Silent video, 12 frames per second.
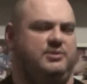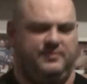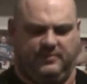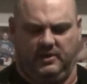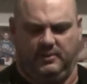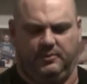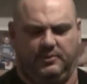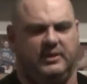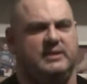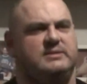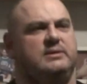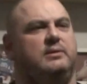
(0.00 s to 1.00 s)
your volume on your
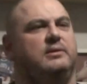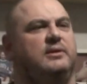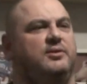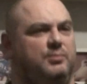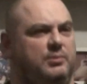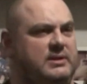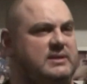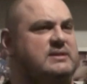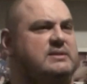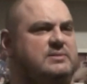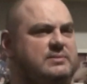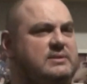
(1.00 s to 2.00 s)
guitar does what it
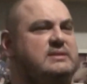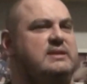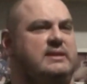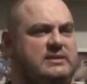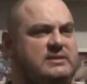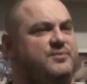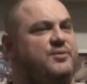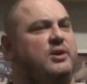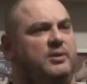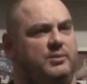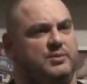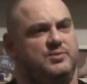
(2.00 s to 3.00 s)
says on the tin. It's a
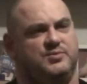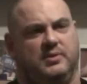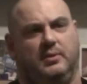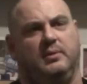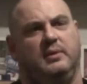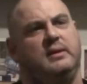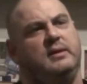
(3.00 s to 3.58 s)
volume control.